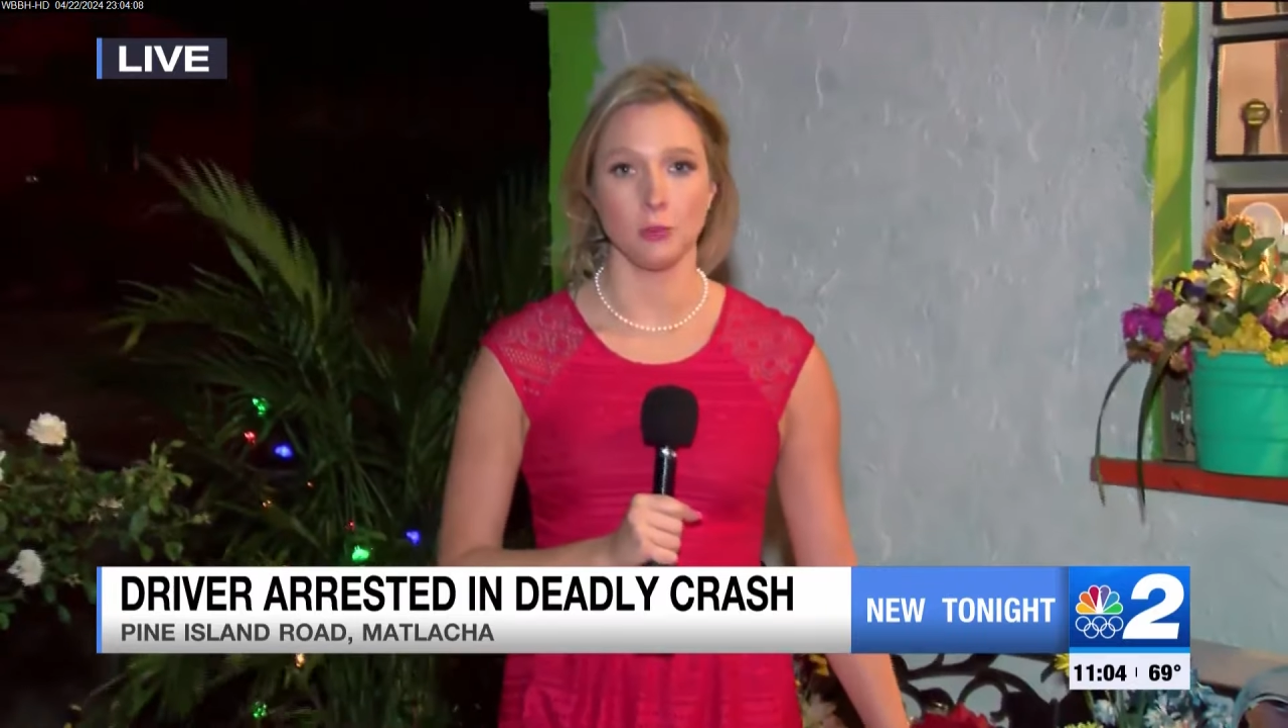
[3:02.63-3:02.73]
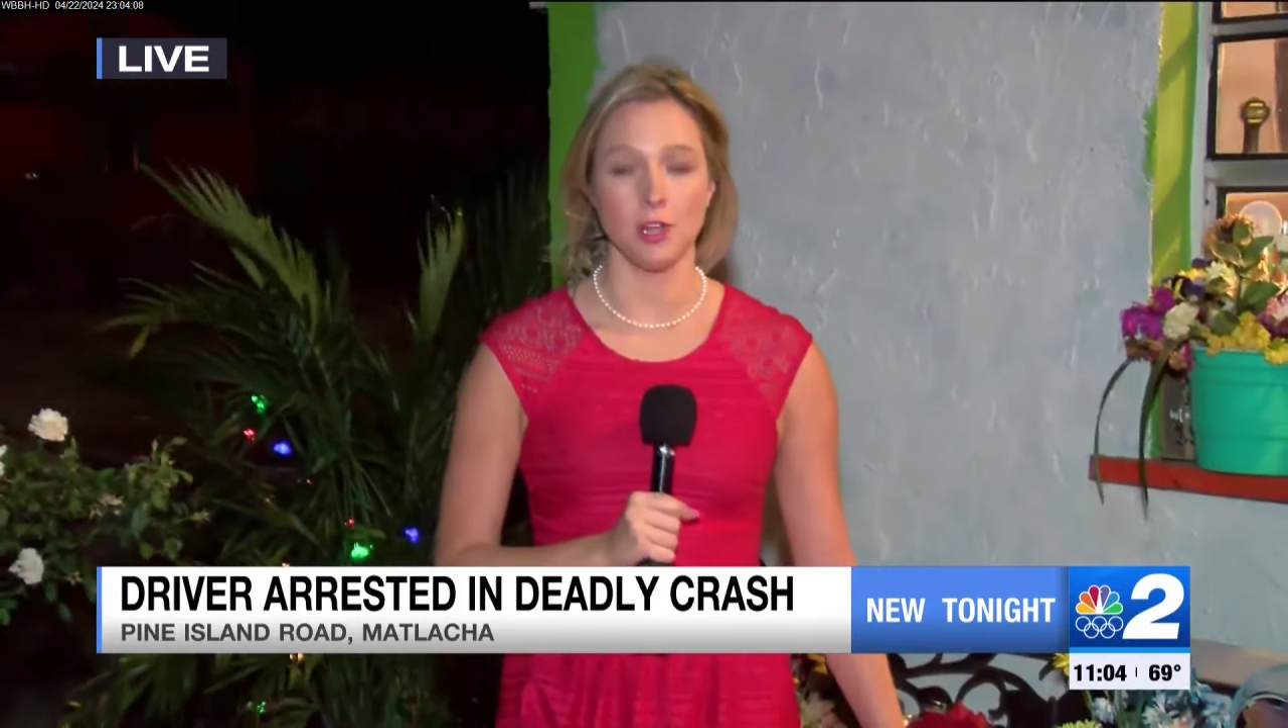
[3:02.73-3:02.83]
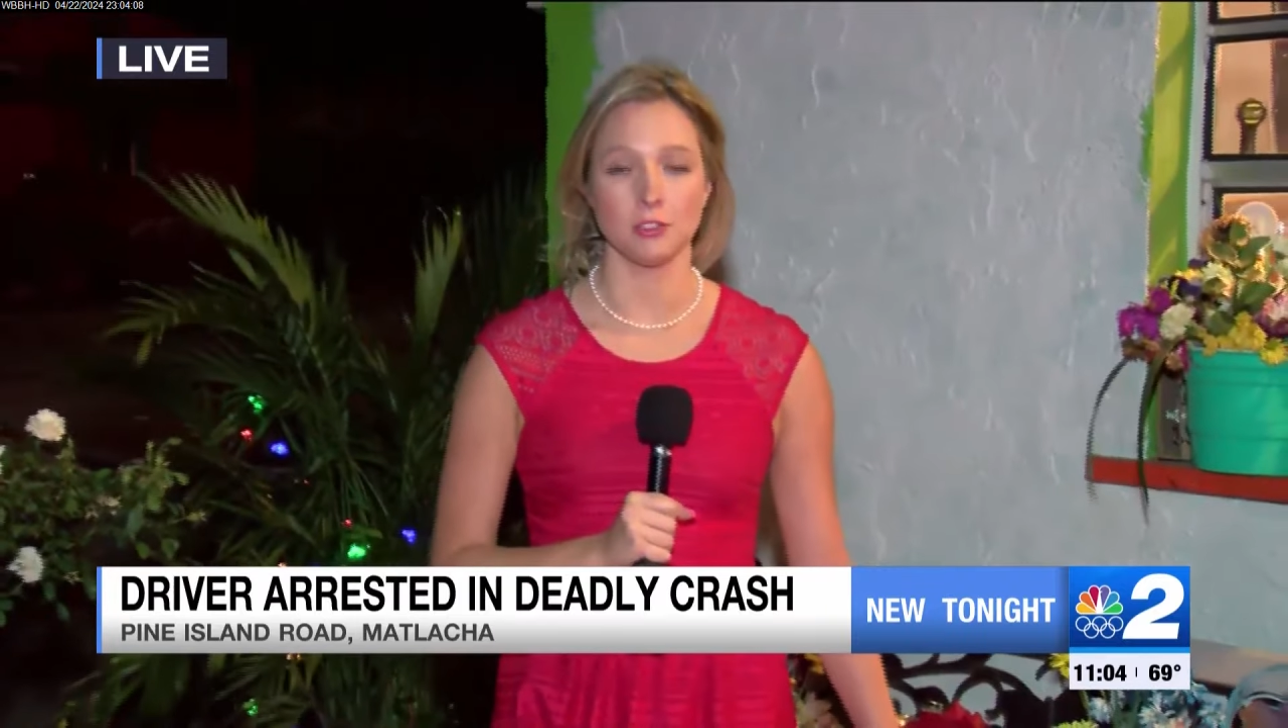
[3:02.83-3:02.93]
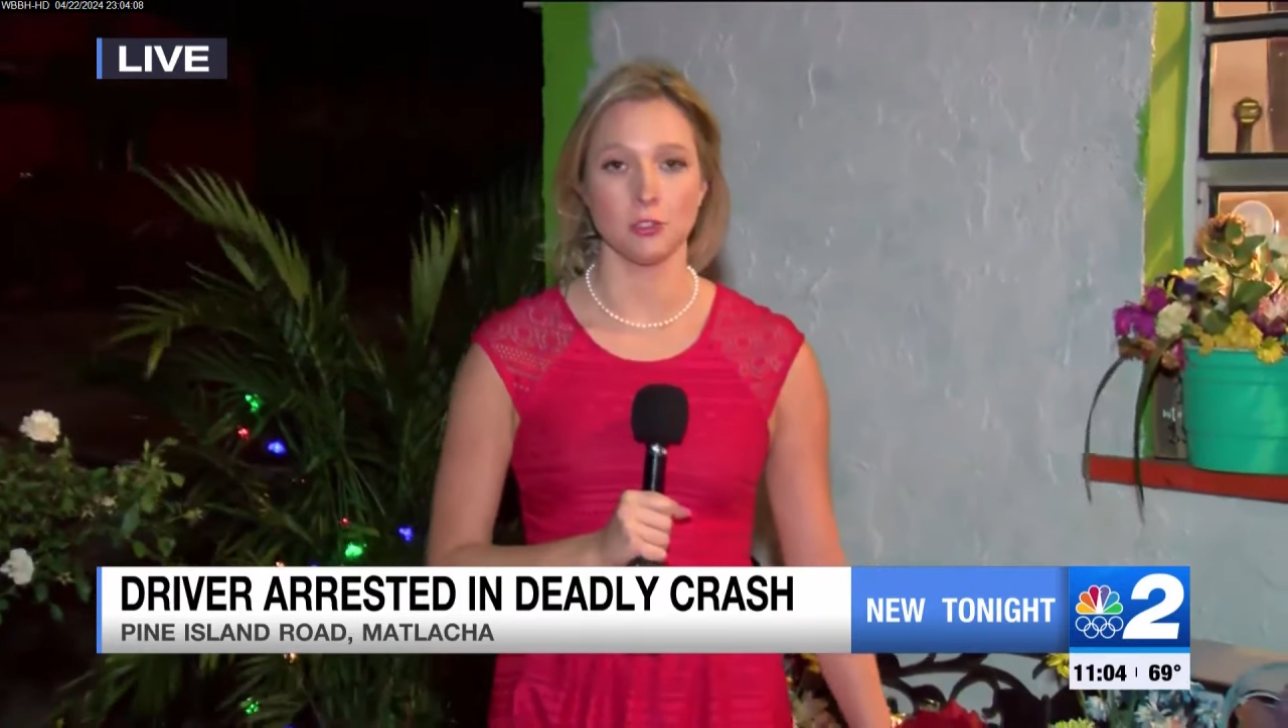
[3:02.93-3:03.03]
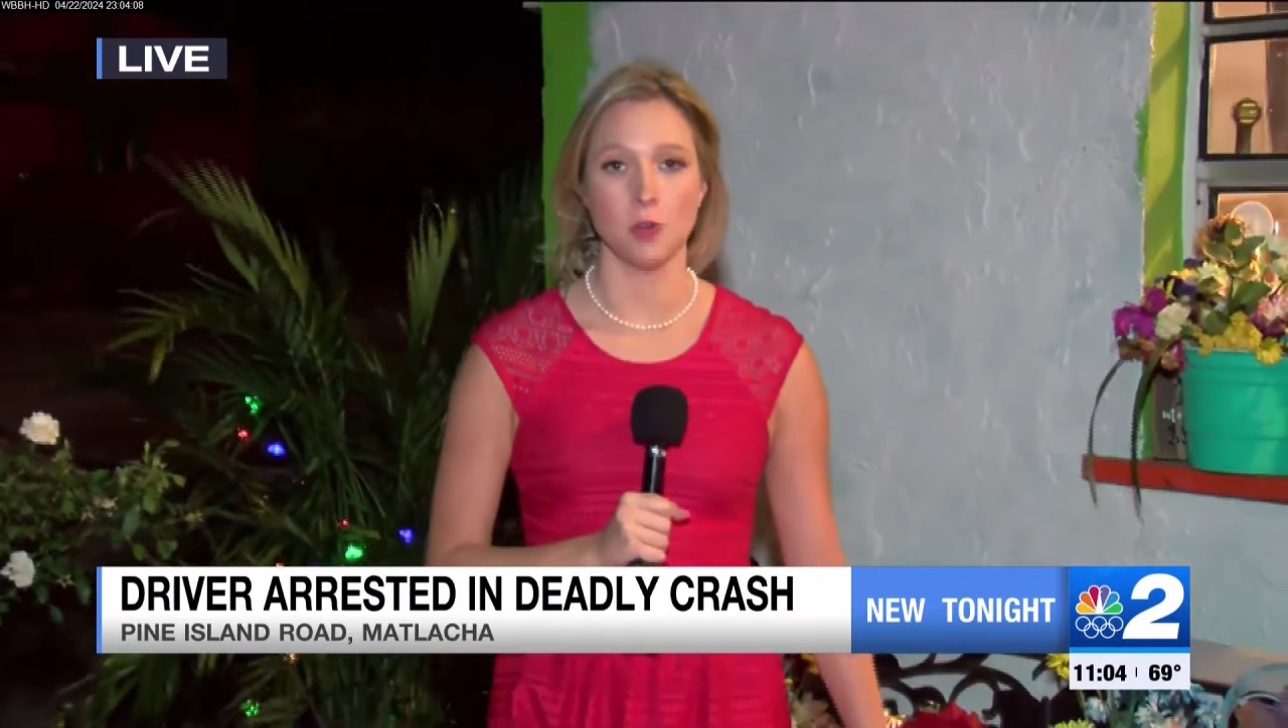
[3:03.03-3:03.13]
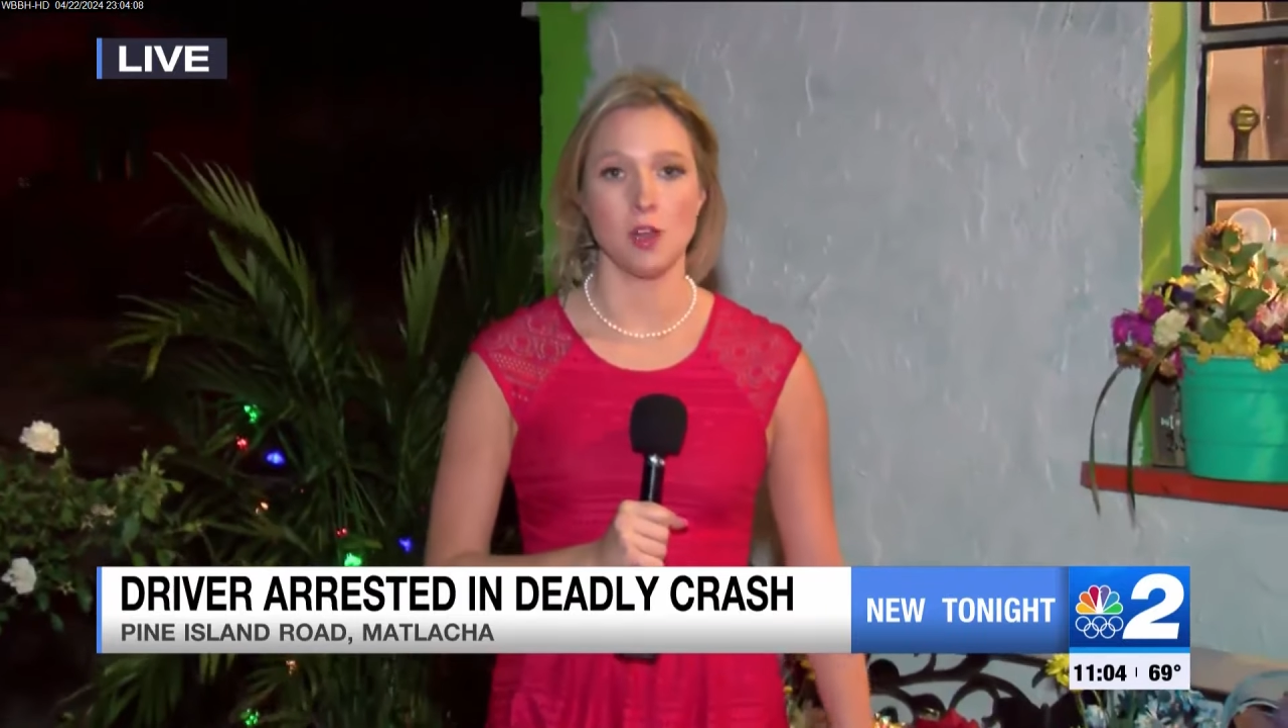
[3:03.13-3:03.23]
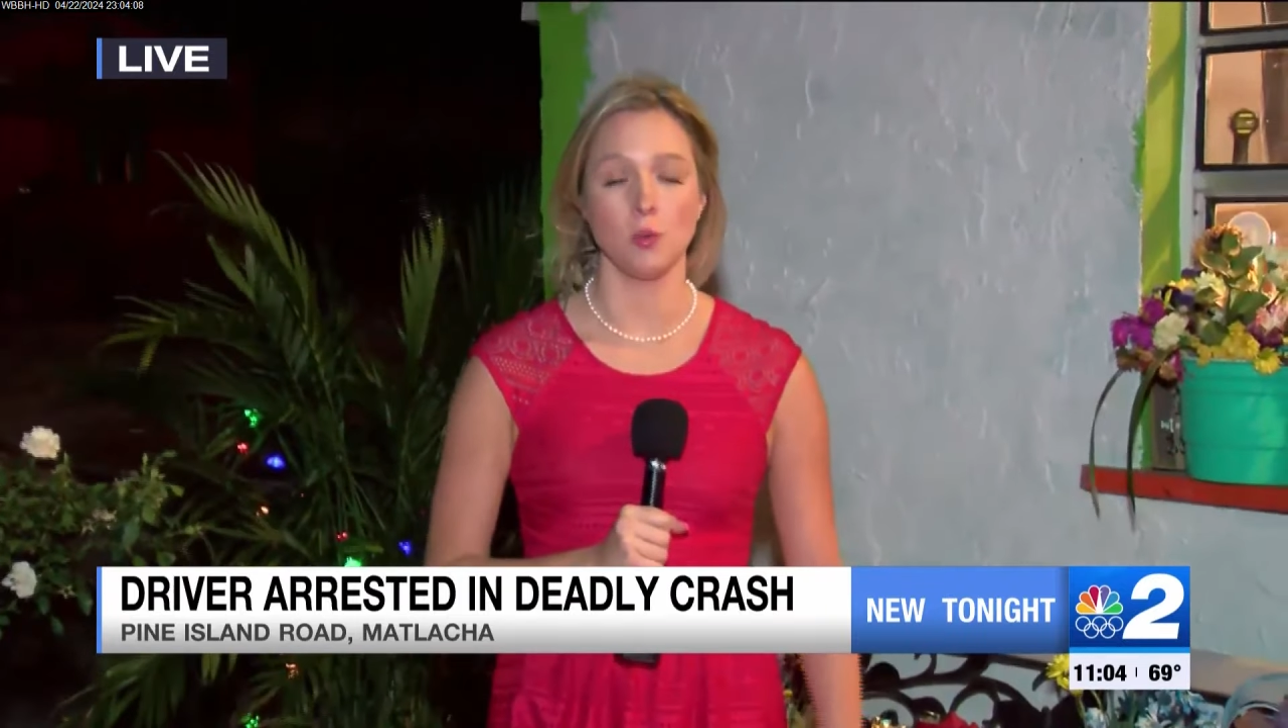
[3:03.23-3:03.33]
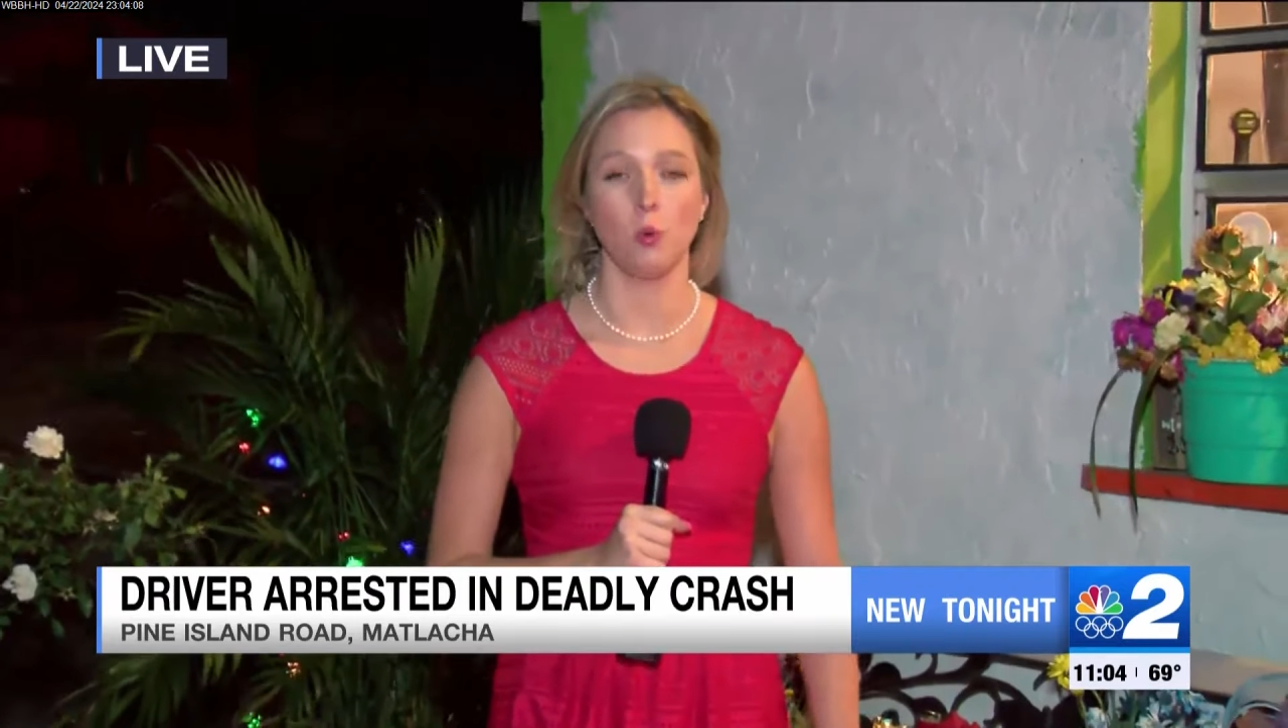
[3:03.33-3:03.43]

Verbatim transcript: the restaurant